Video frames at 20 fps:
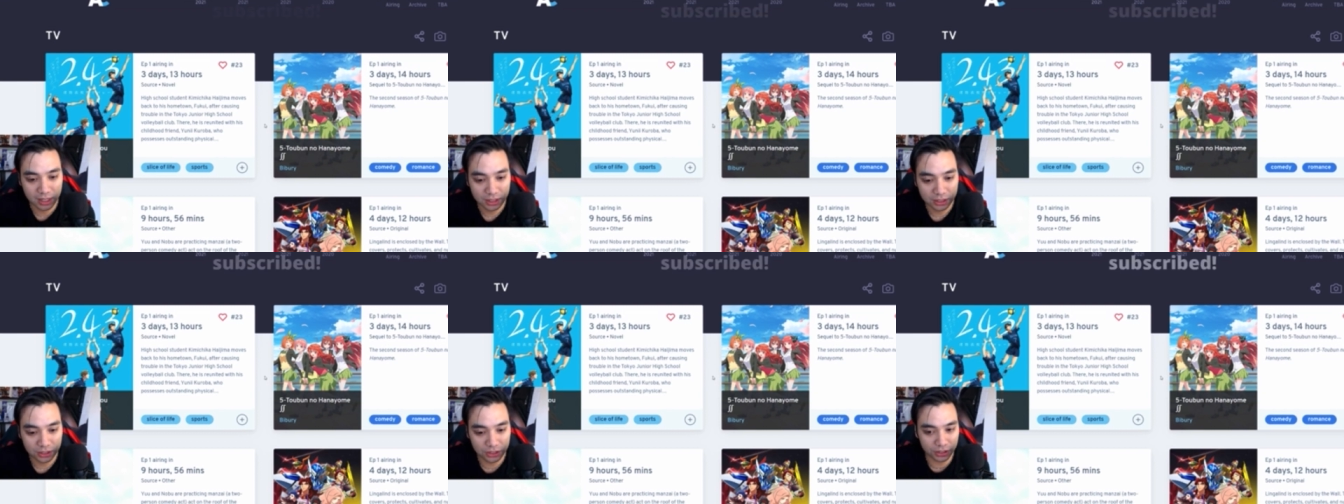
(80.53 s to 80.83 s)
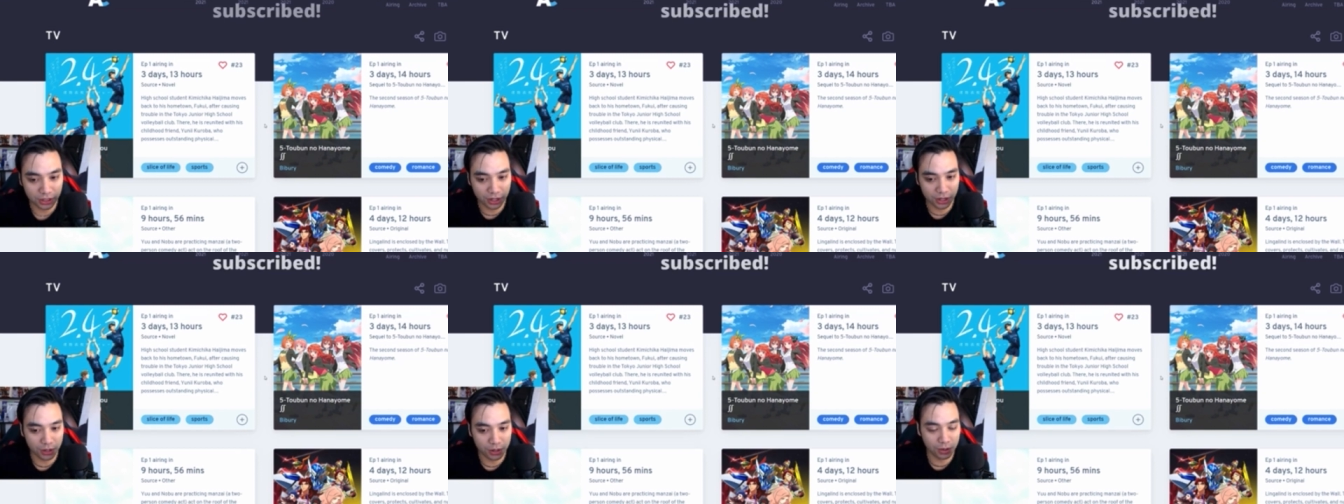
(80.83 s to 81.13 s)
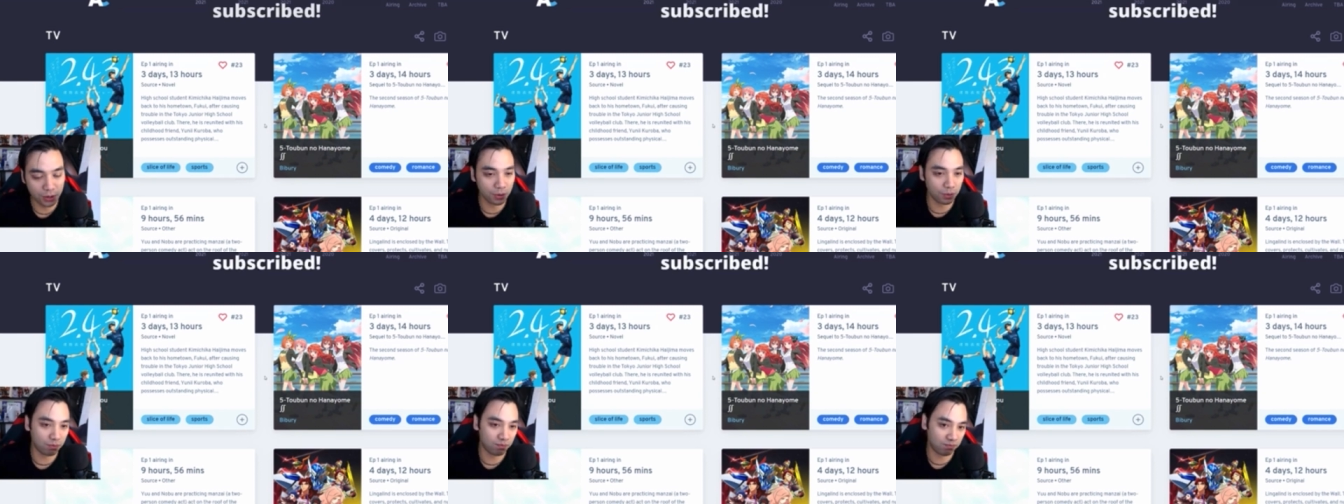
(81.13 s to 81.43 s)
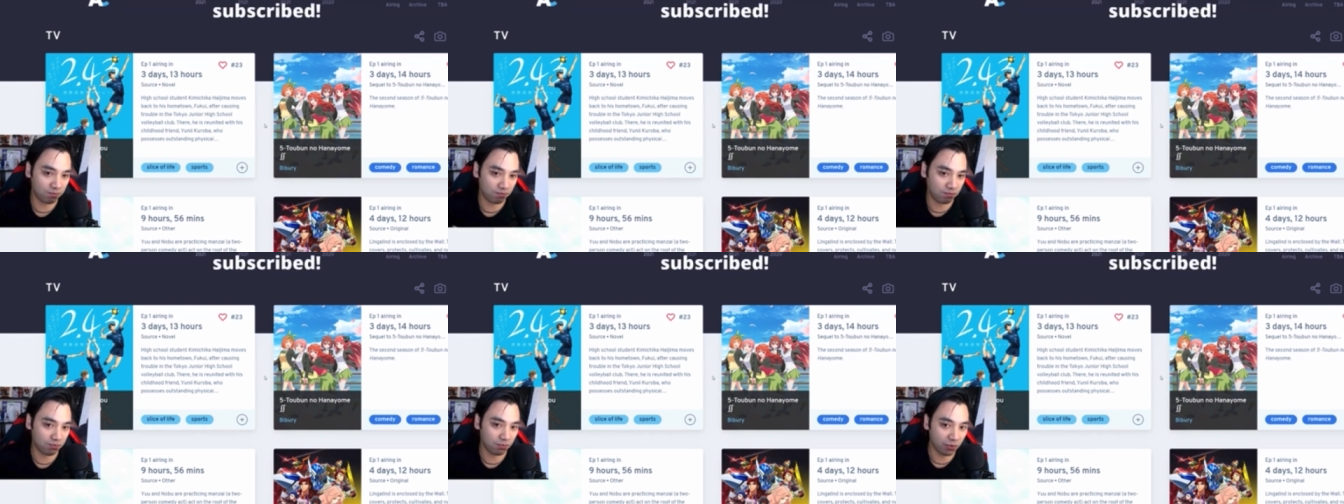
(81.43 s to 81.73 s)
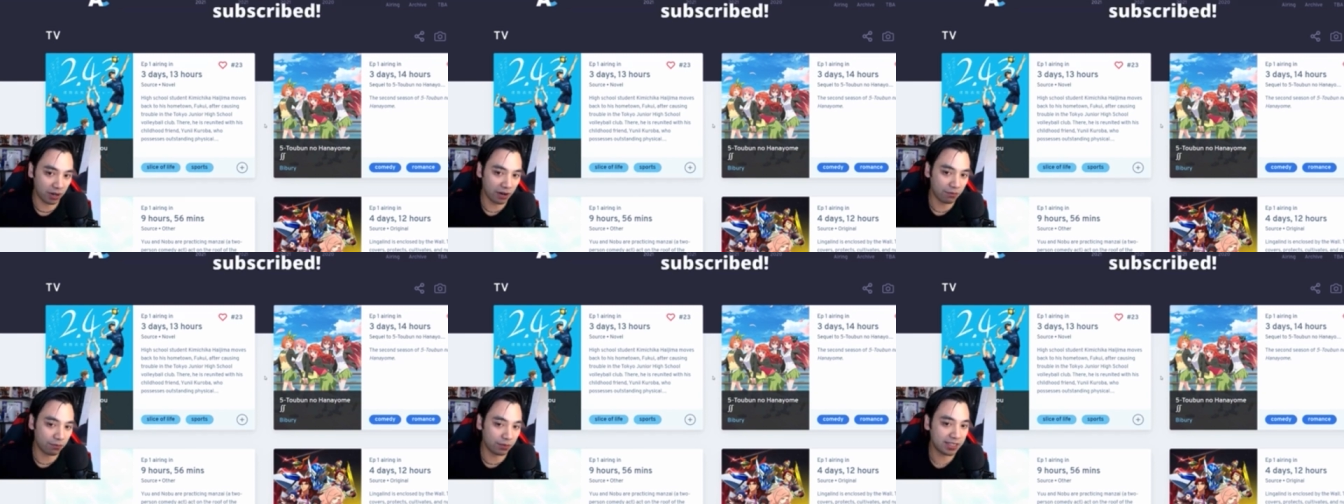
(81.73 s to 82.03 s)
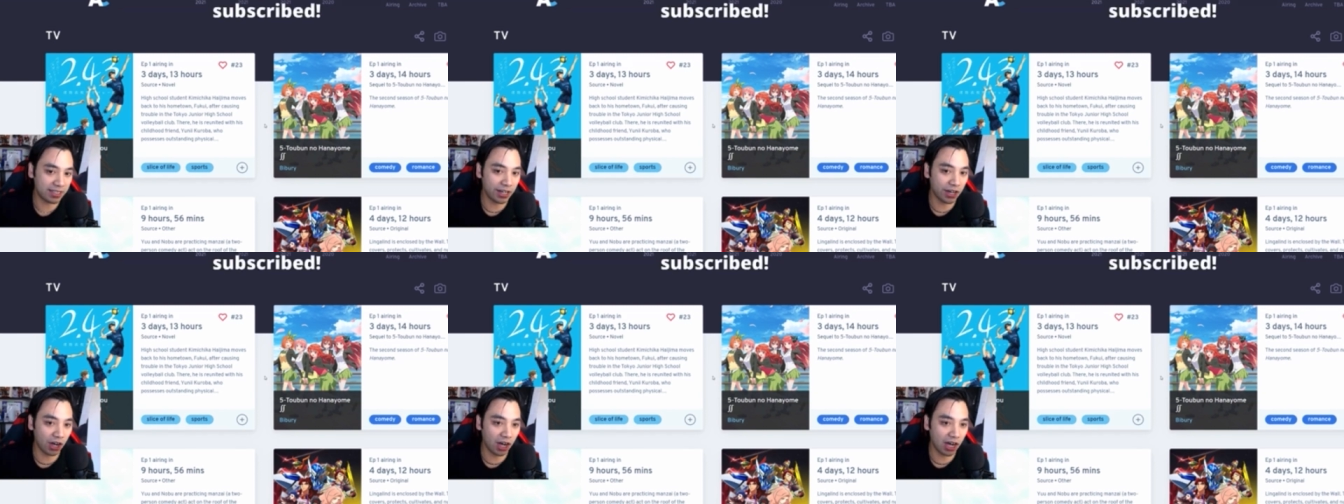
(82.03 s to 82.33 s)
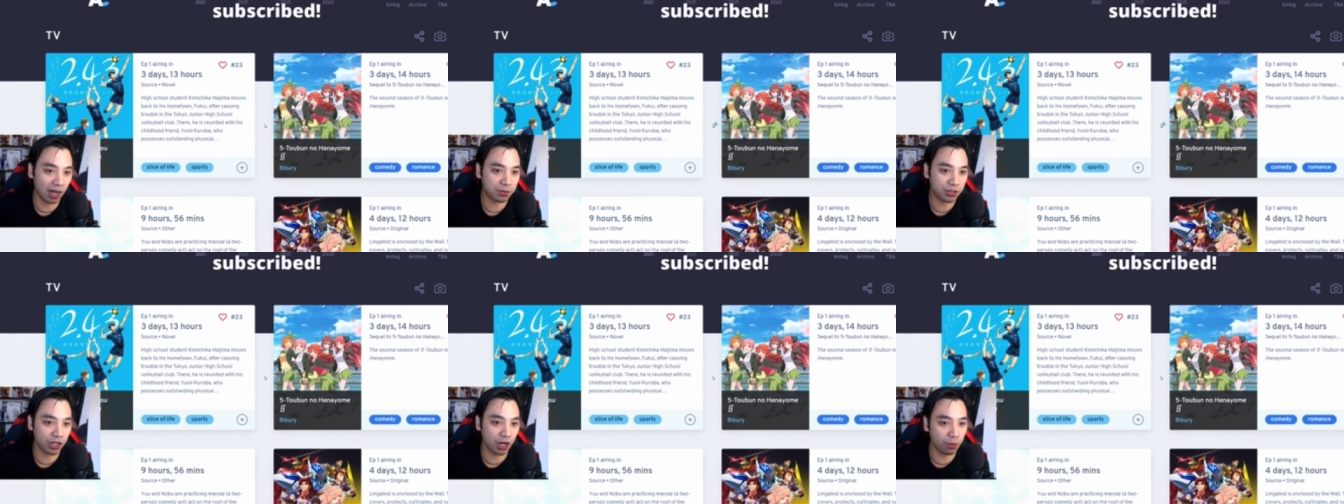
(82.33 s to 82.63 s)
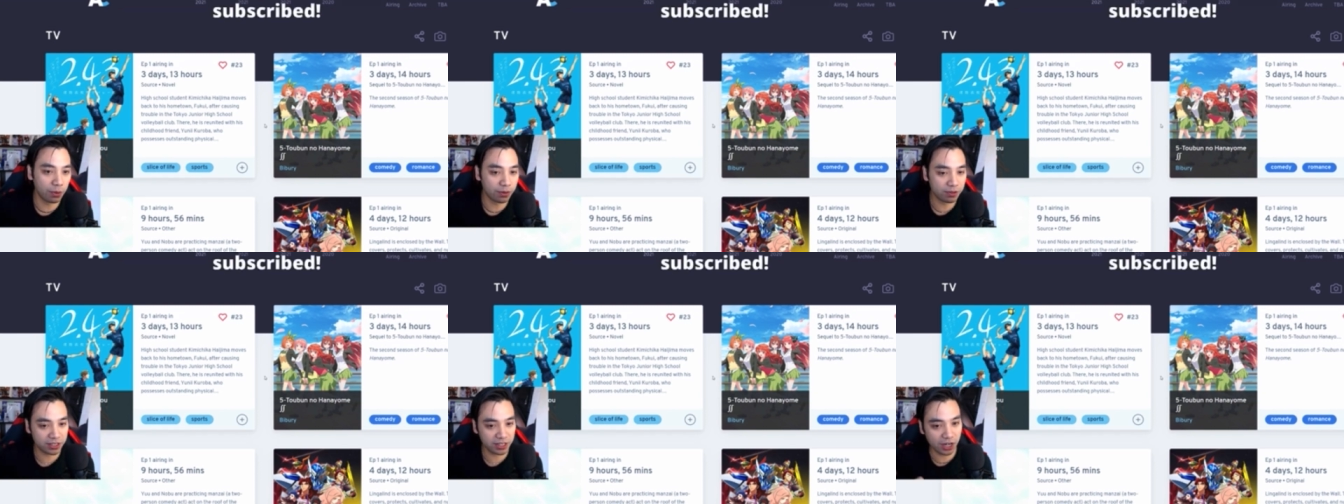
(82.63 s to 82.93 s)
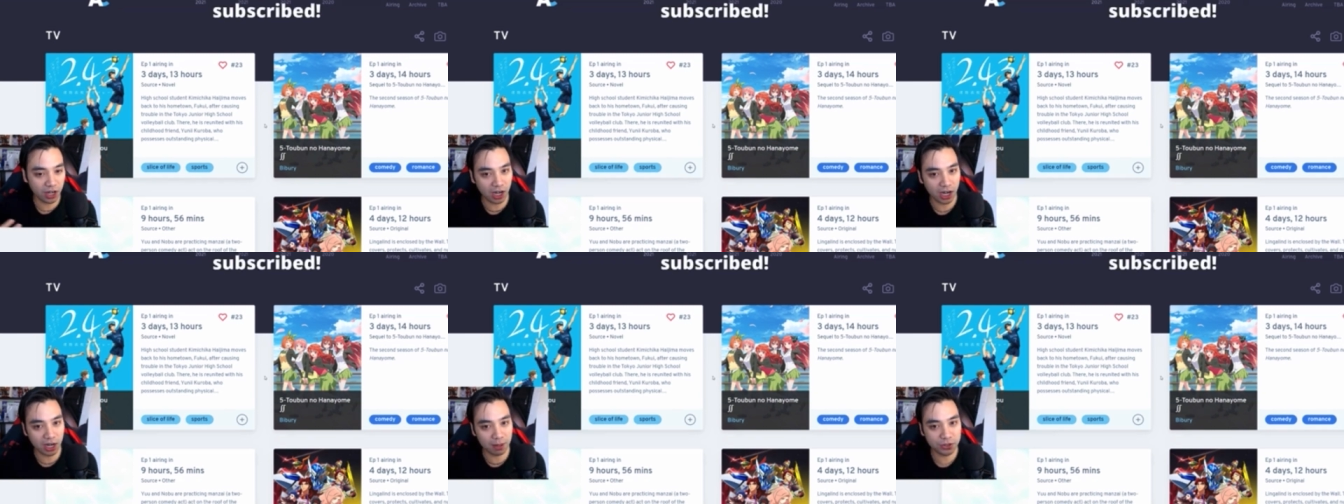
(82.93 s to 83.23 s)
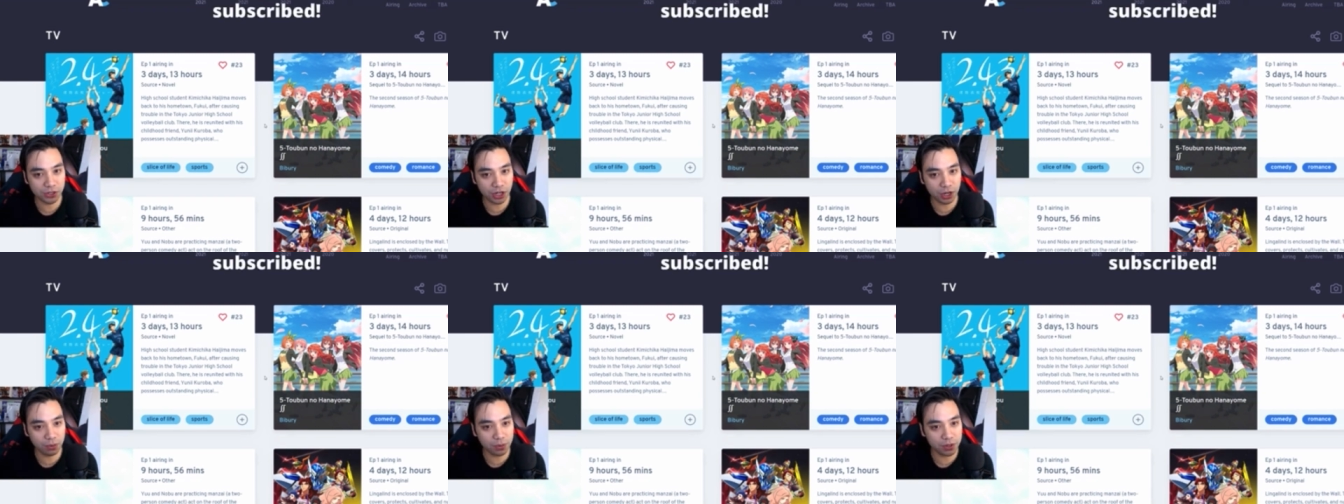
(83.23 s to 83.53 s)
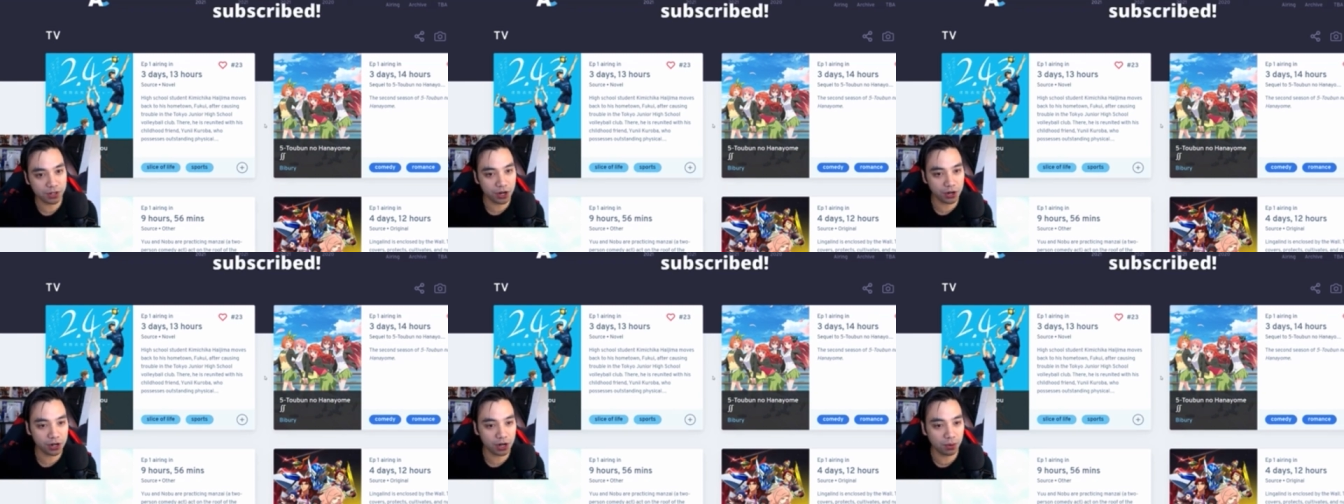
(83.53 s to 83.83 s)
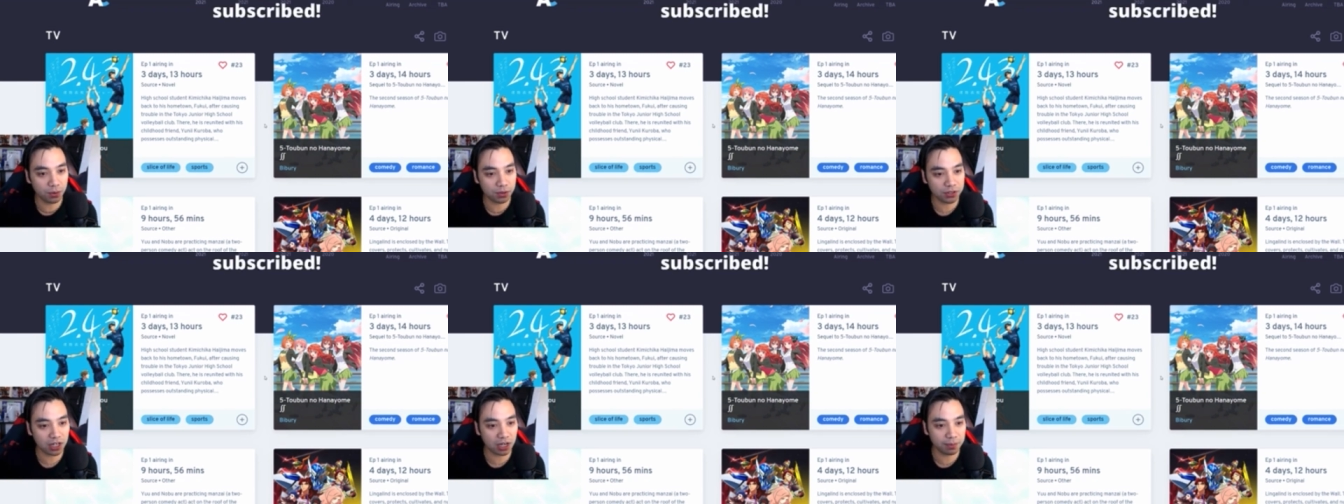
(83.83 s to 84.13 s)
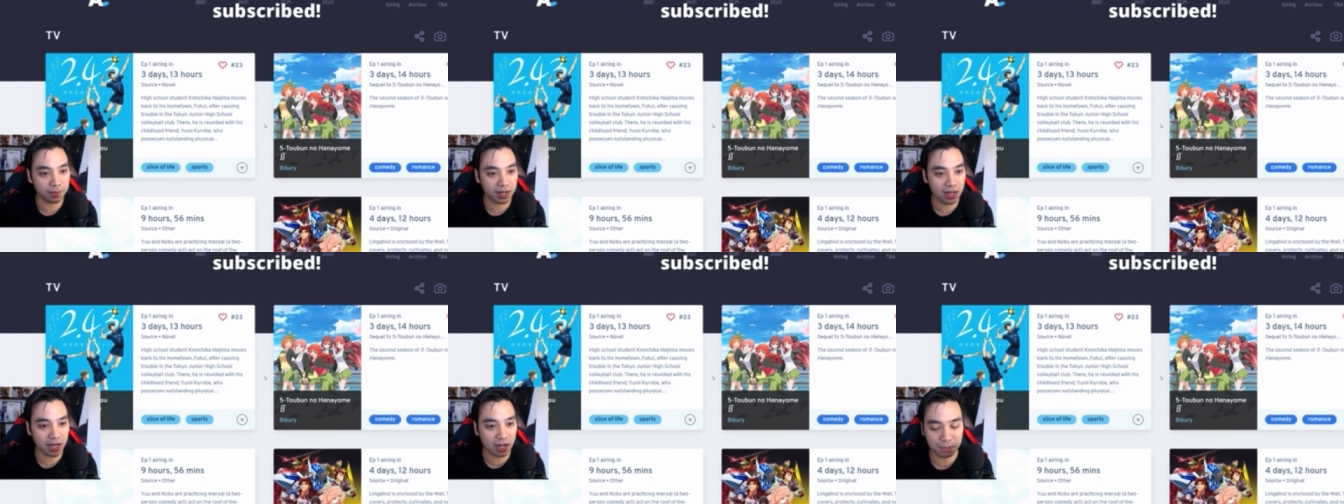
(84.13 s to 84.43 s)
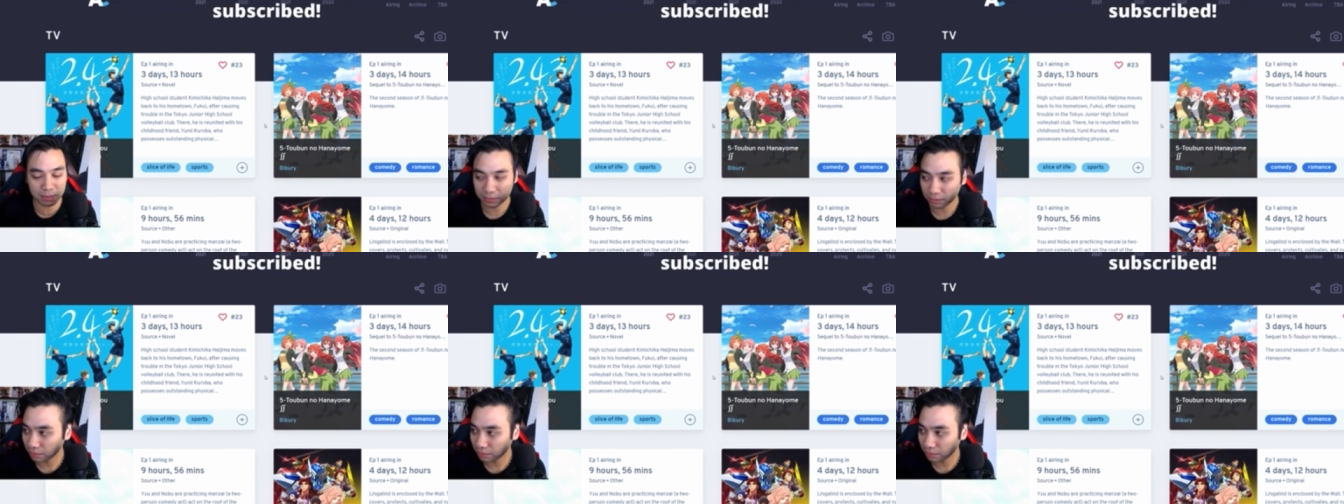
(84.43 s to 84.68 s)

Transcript: So if we see a hype show, we'll see a hype show, we don't know what's coming up.